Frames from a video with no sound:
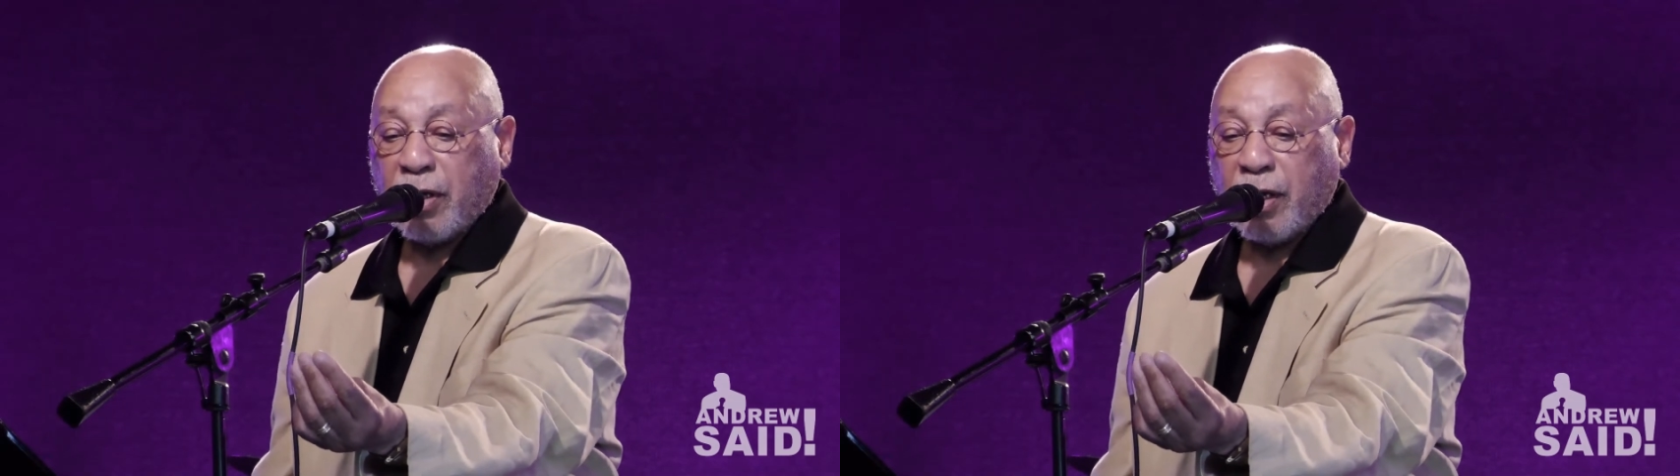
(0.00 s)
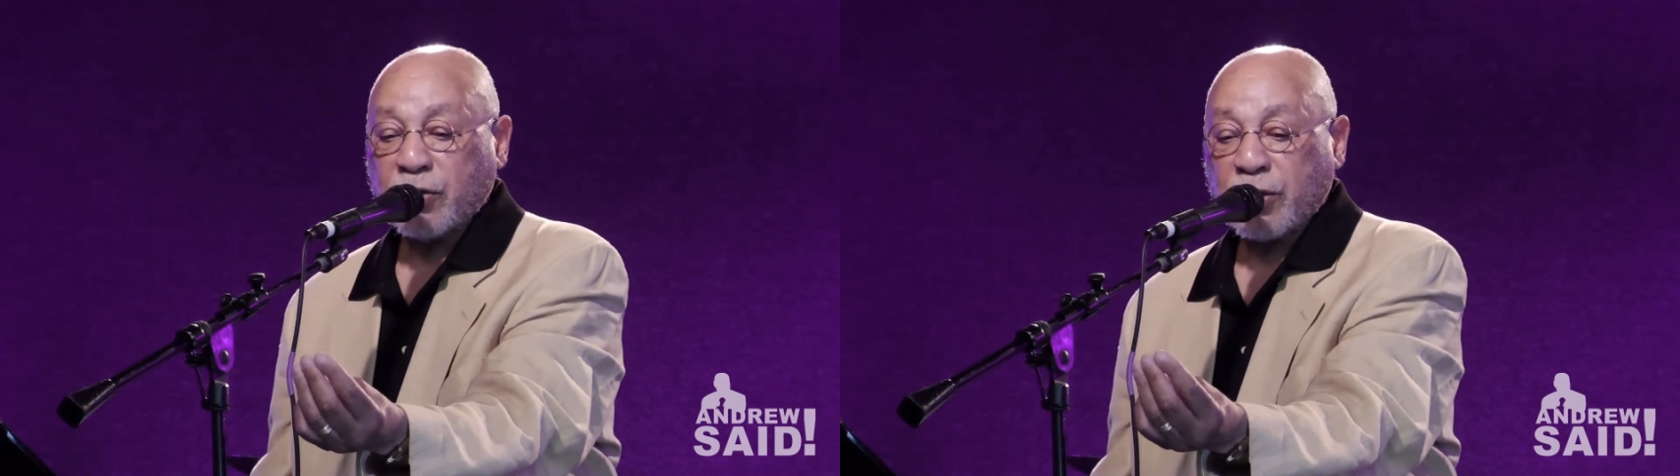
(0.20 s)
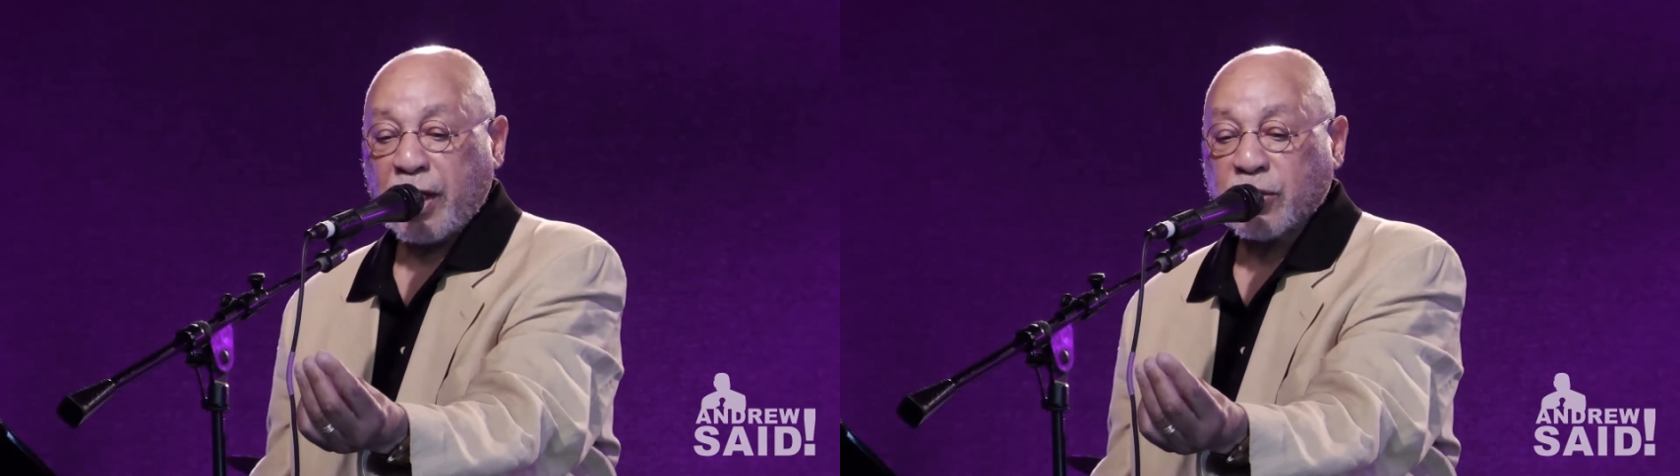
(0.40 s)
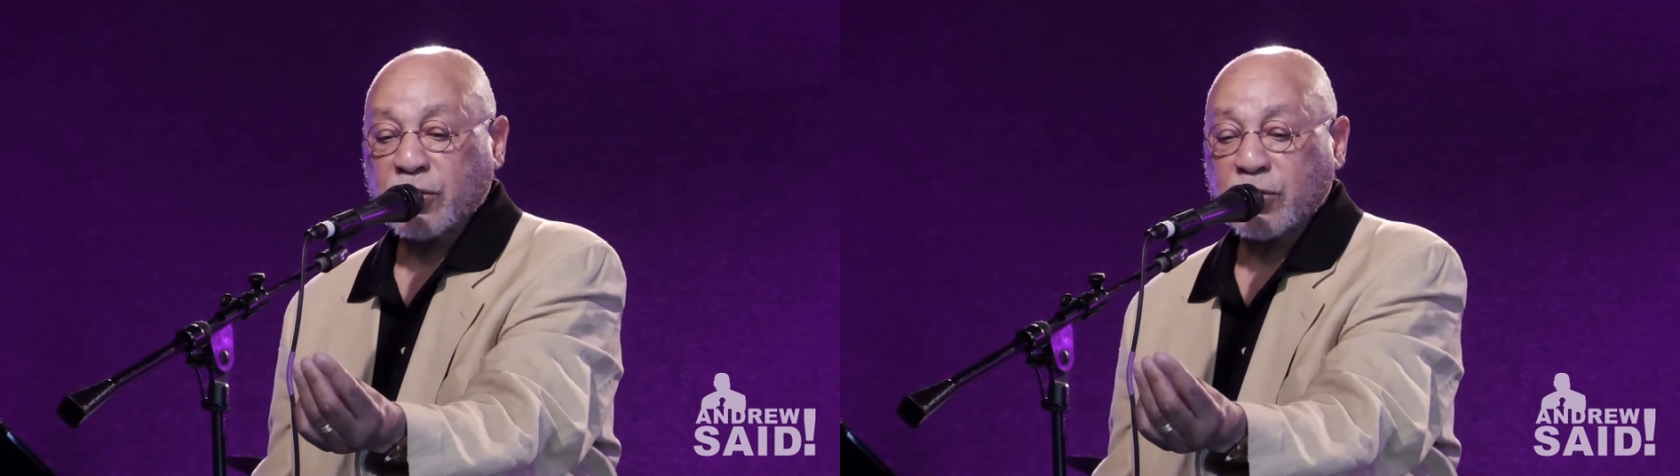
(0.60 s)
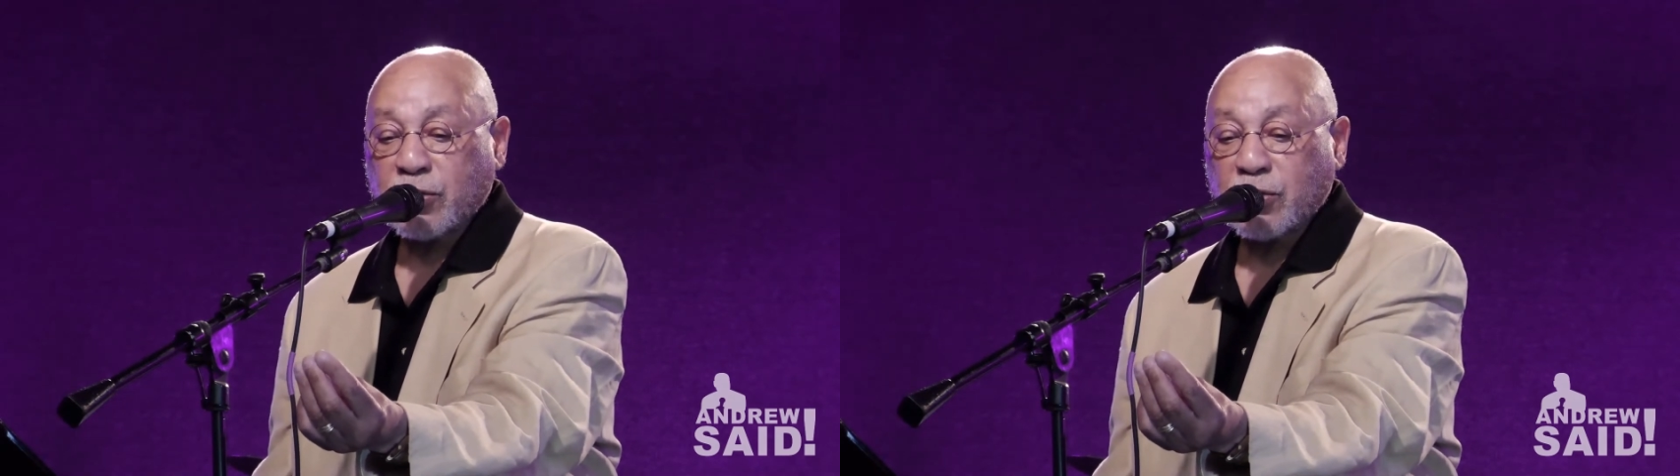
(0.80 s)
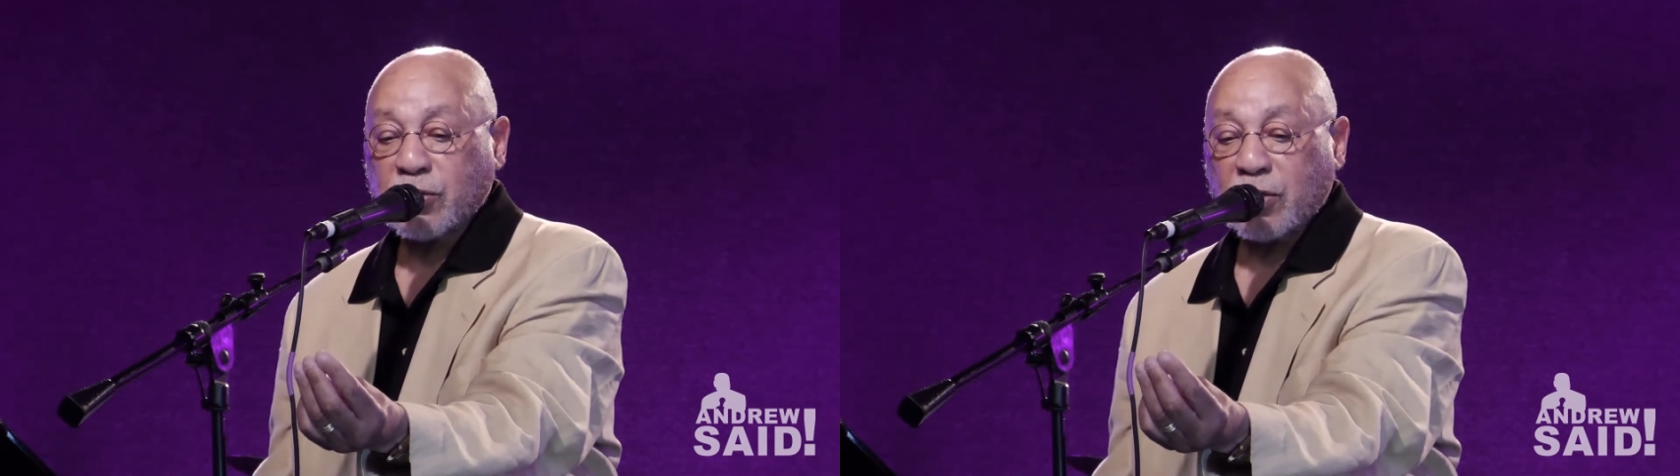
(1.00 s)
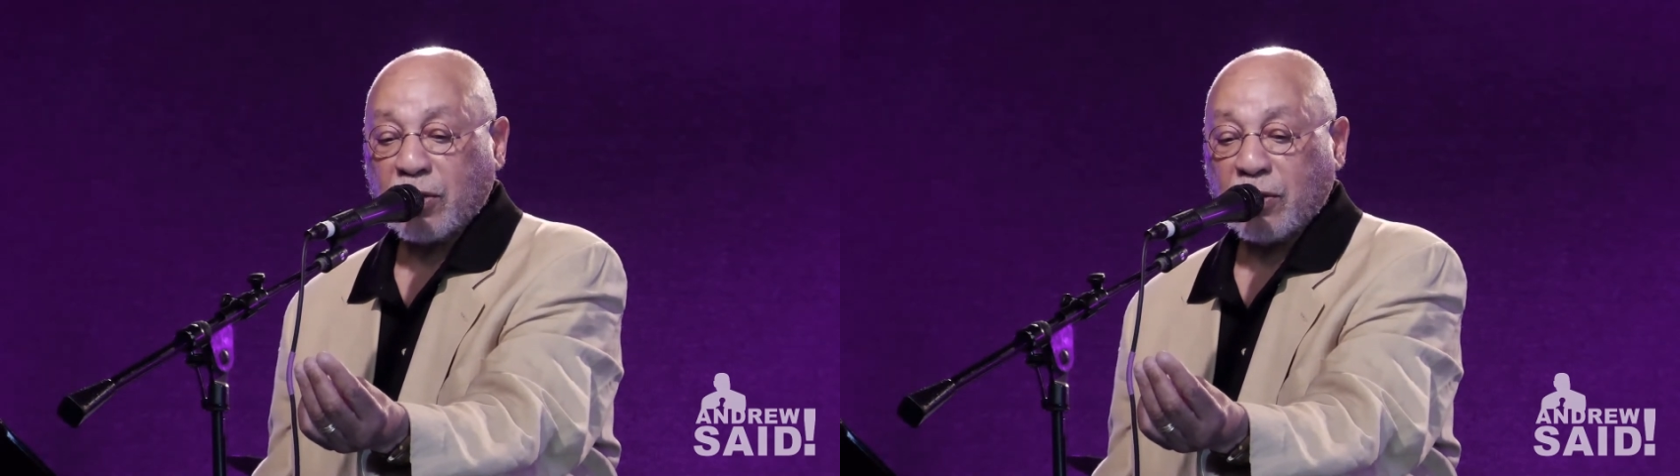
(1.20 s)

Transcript: execs